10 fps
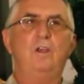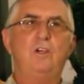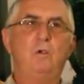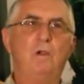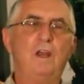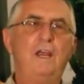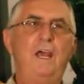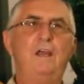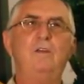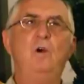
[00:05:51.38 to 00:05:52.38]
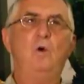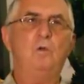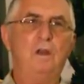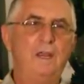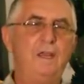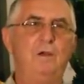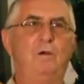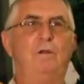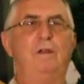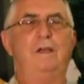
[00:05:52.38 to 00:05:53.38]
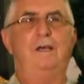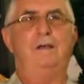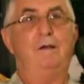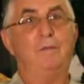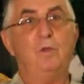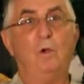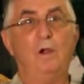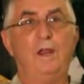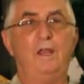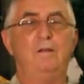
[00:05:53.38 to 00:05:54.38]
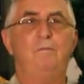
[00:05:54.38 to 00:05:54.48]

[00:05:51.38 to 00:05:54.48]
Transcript: she really had no legal uh, authority.